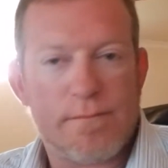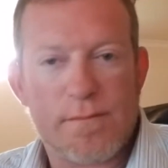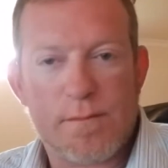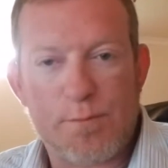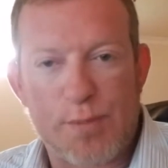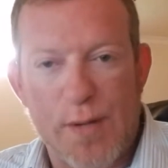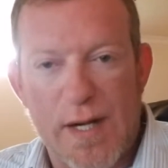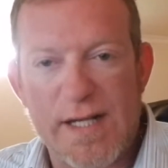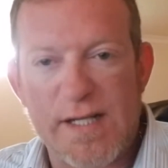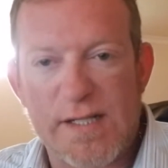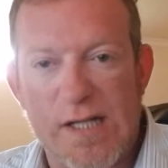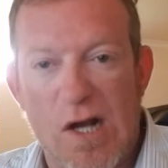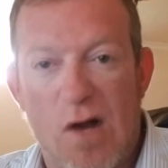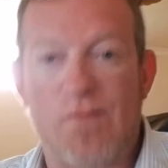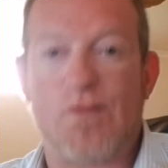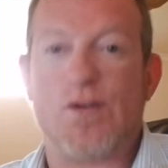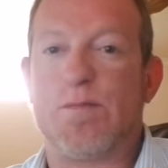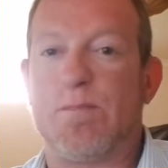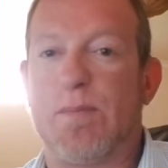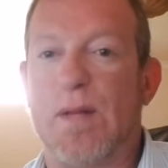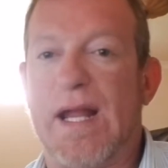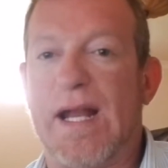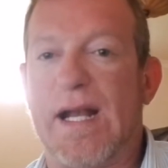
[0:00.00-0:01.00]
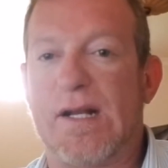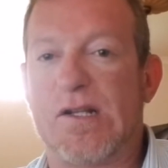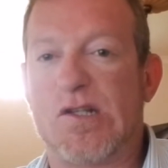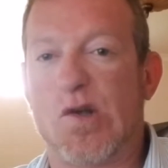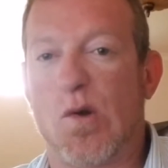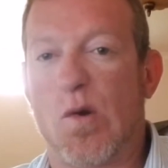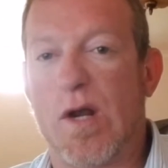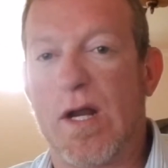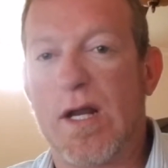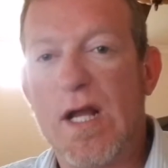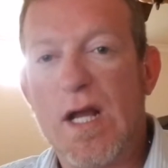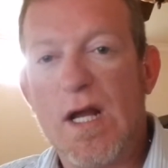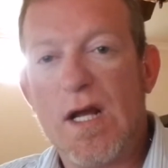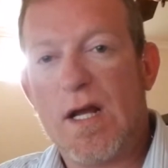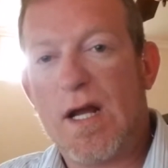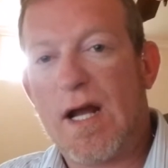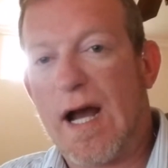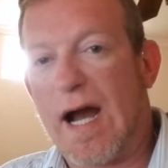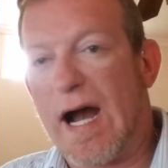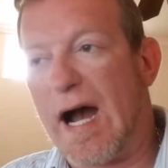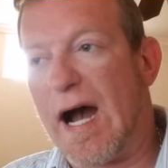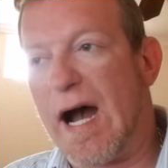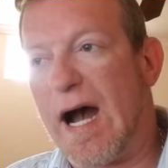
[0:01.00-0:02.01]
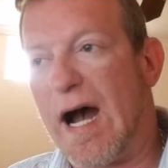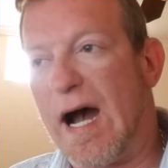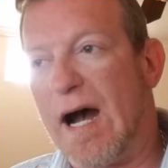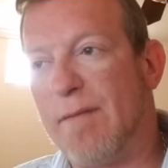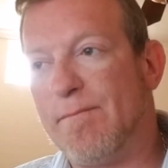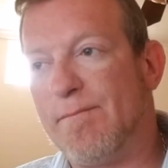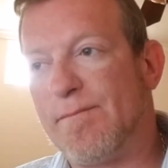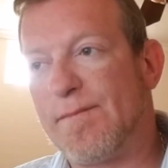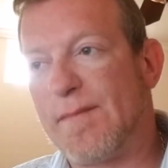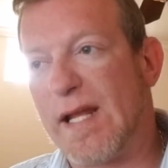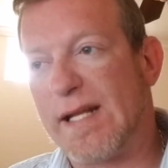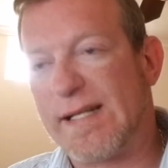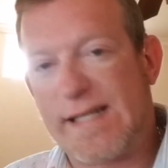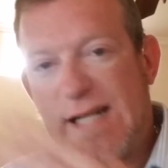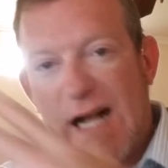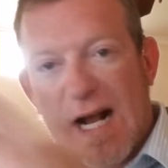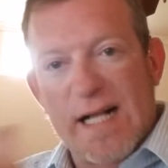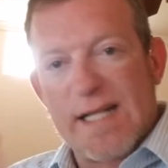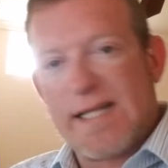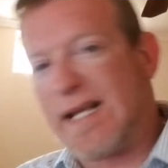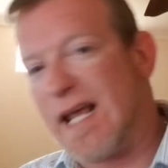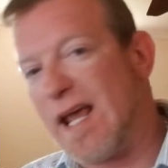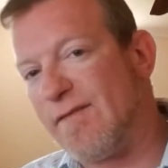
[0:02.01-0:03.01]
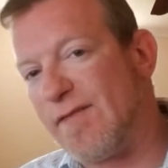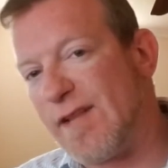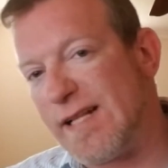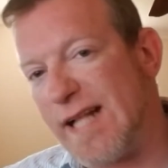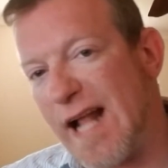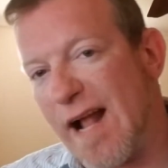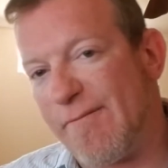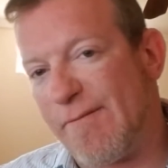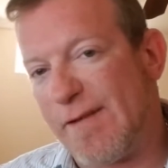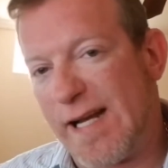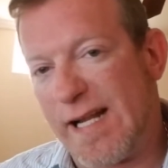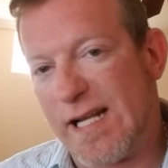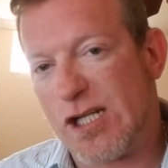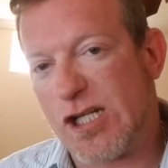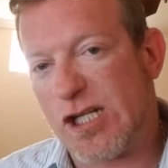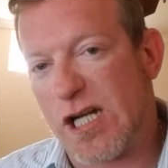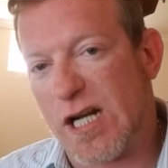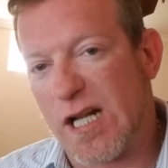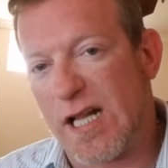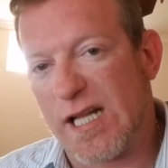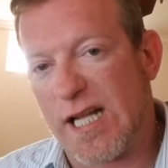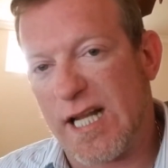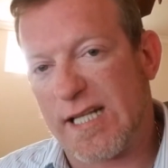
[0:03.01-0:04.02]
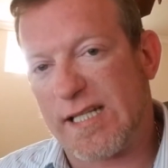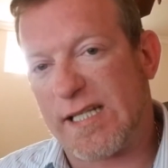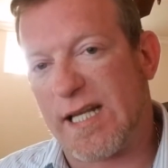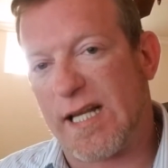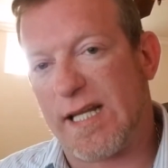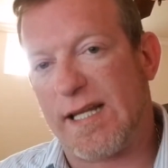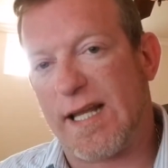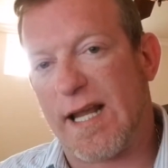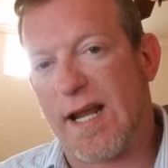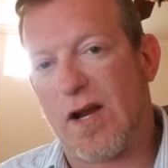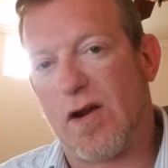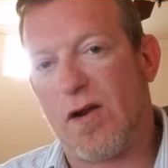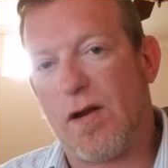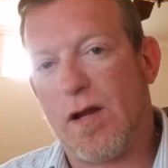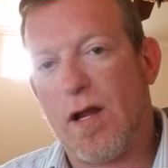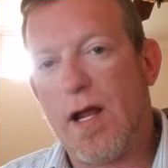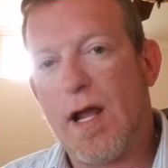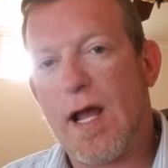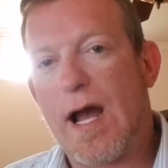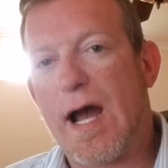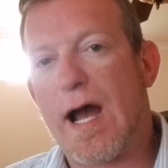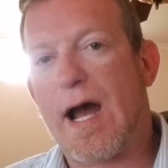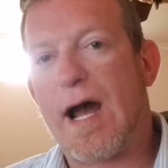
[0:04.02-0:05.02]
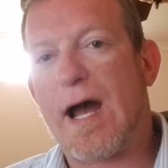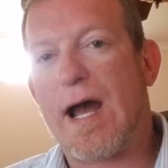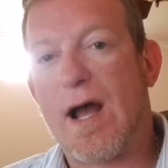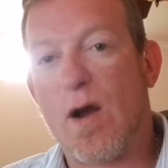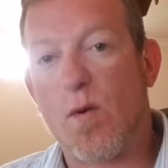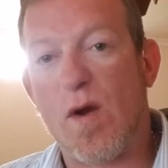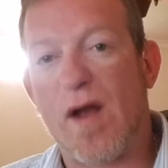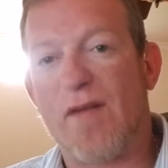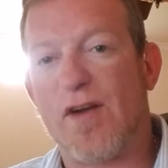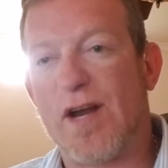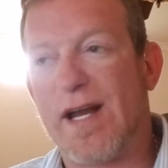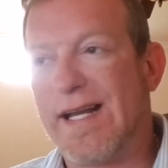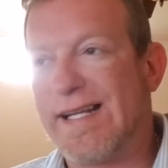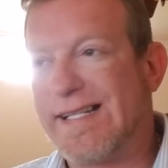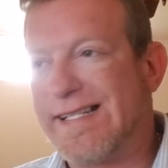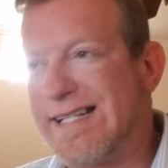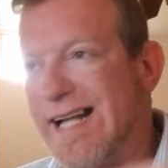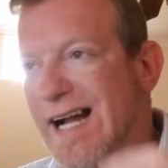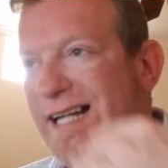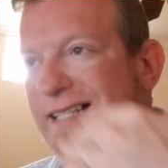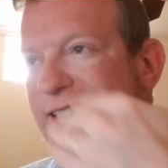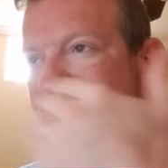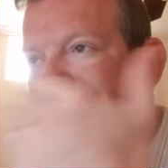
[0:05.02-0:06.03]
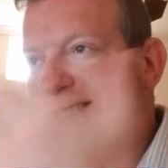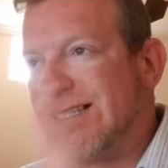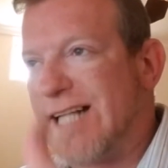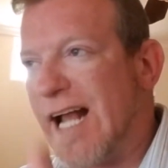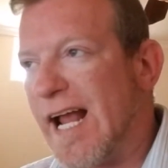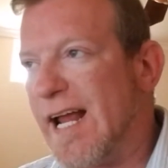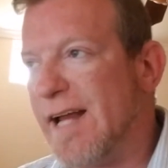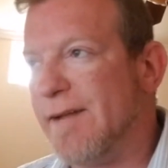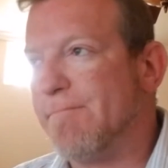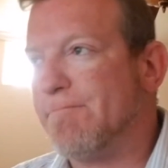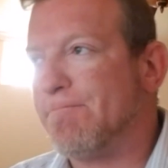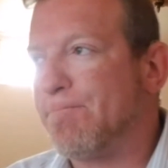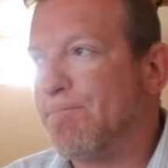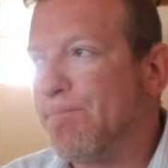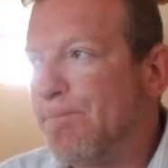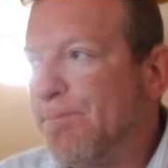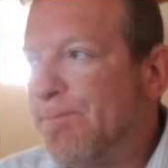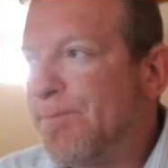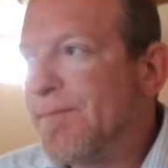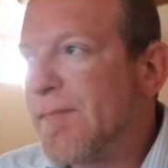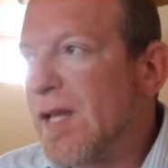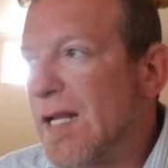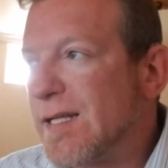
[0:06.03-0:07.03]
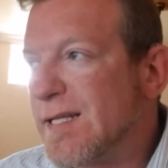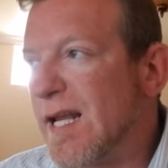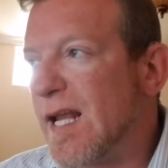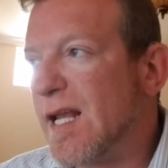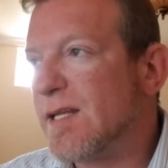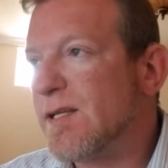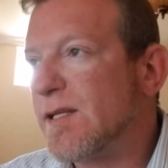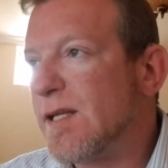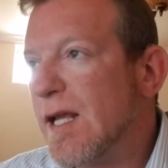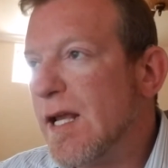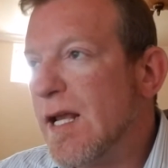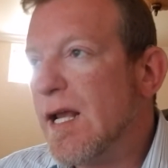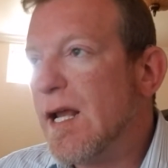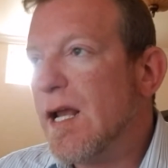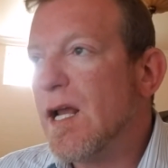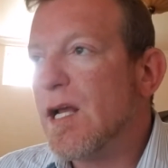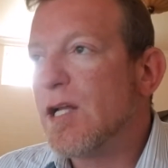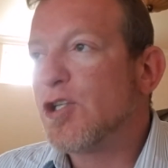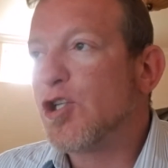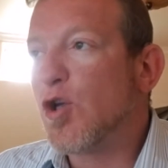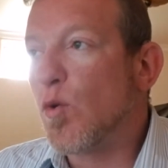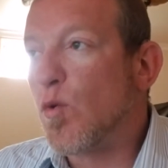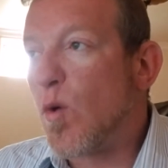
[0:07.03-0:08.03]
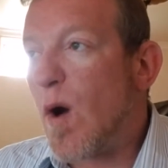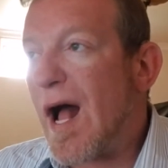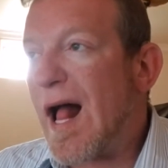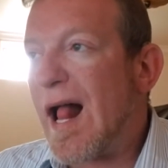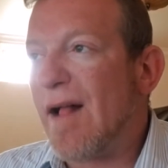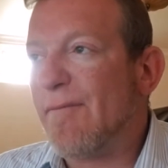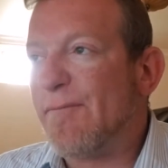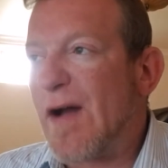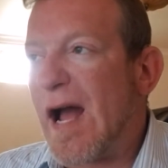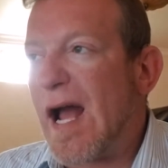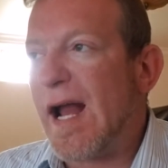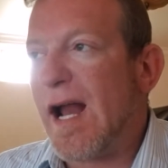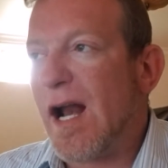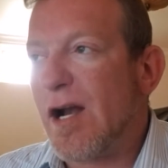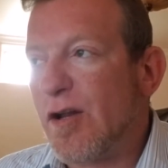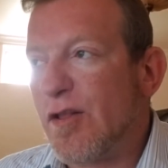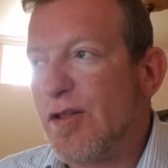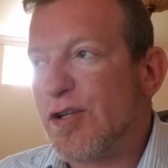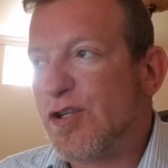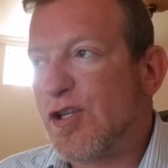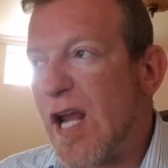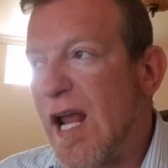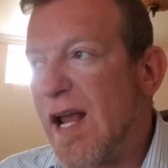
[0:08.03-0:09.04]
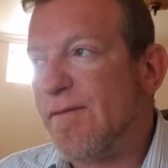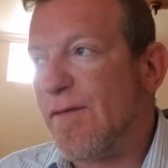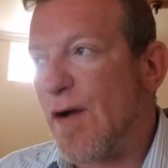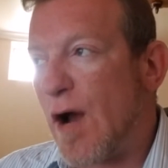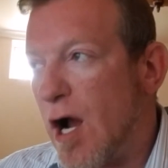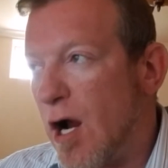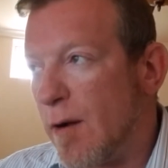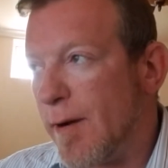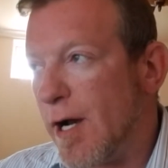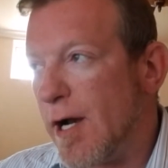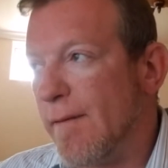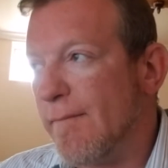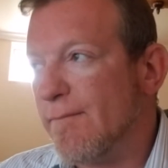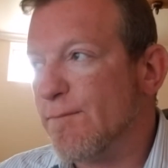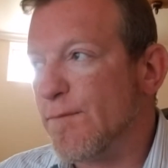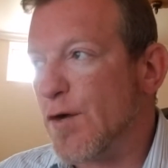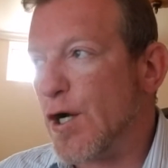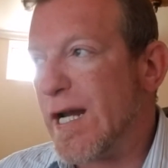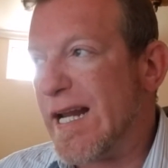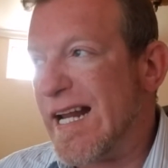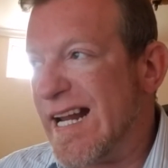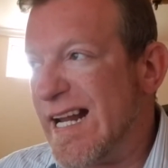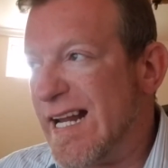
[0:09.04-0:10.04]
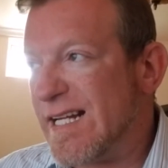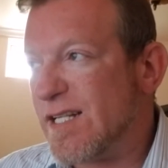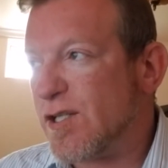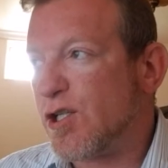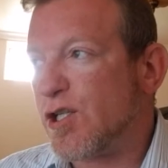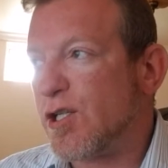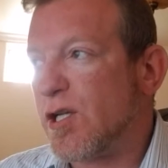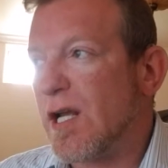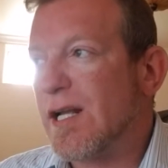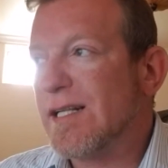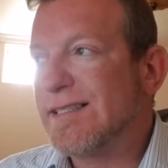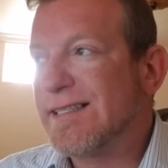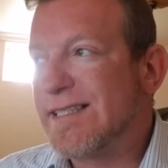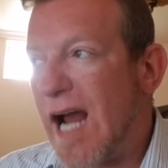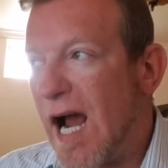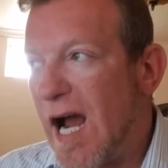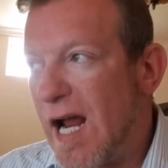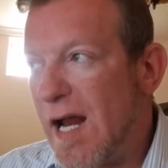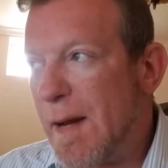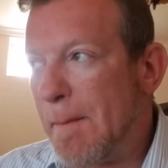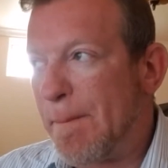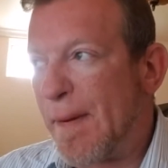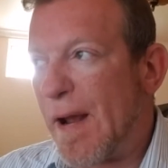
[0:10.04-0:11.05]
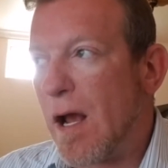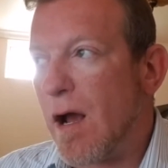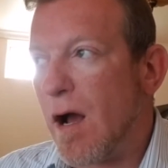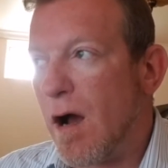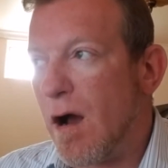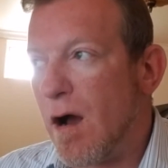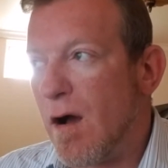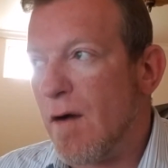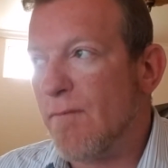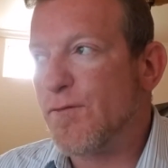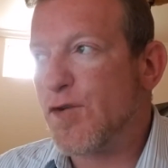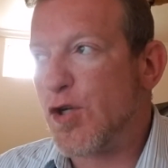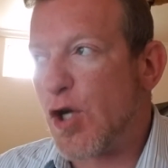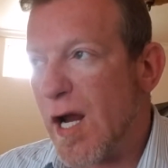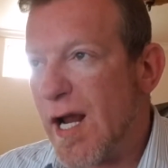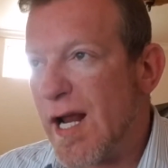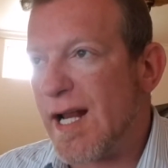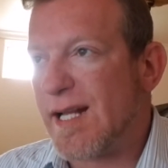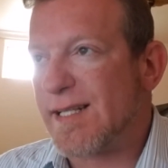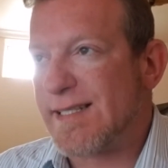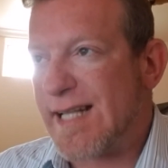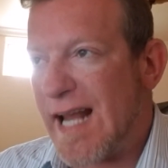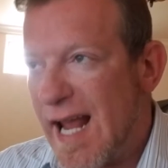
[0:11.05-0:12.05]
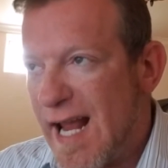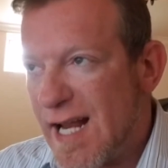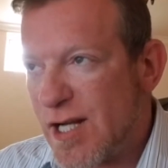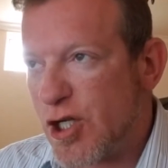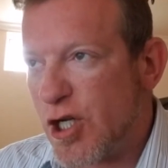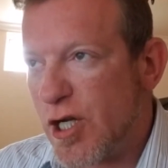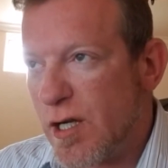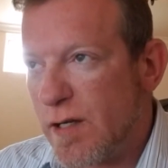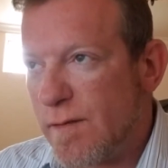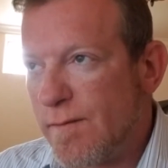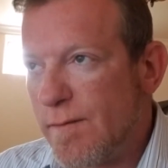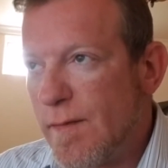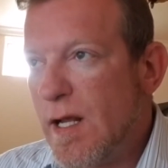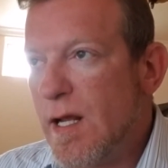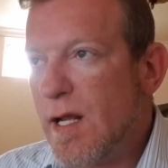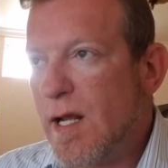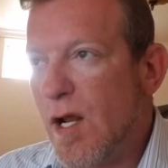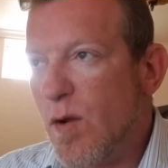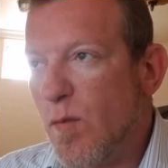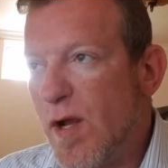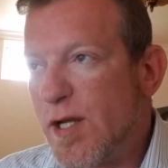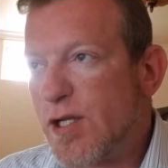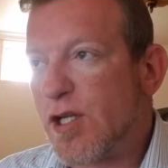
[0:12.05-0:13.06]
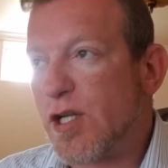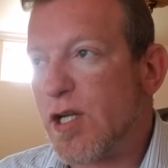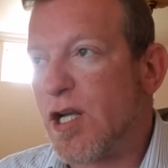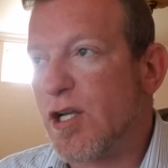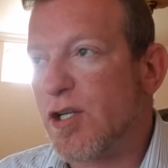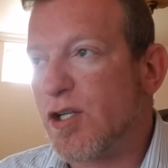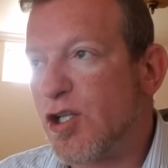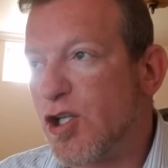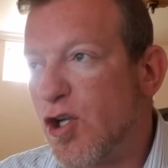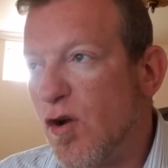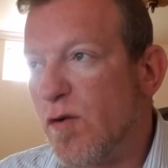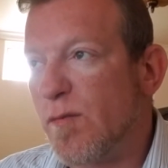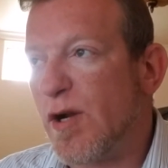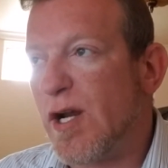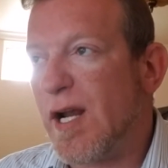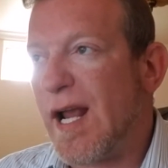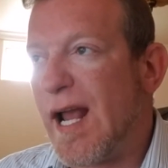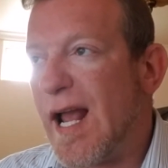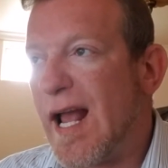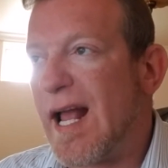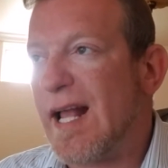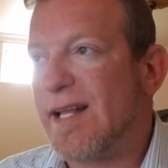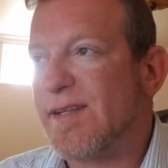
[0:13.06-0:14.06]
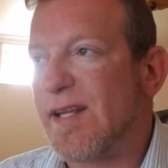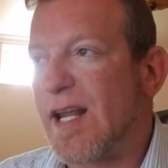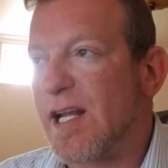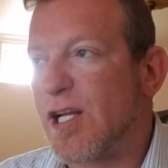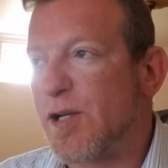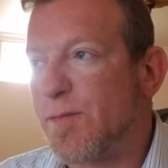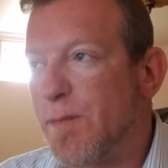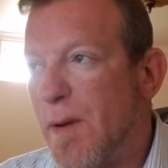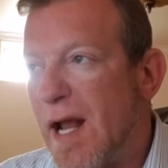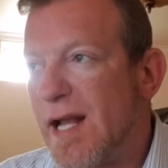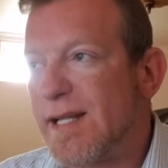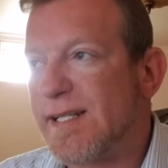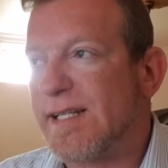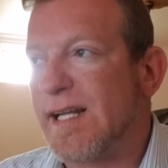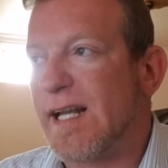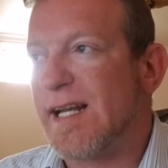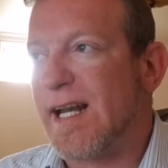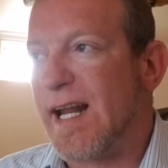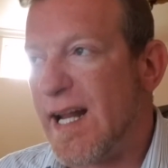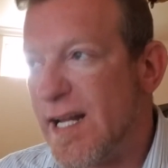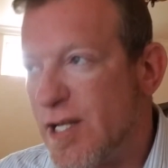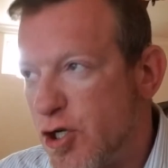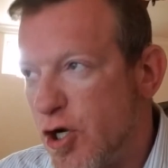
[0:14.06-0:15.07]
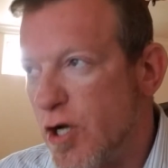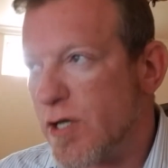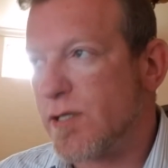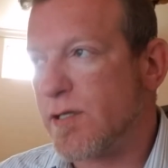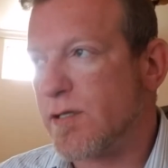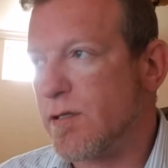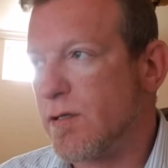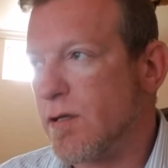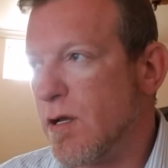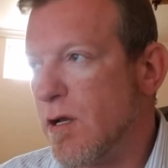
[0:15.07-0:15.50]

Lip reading: Pretty self-explanatory. It does give the definition of this in there. However, it does state, says, to qualify under the safe harbor for each type of transaction in which the consumer has expressed an interest,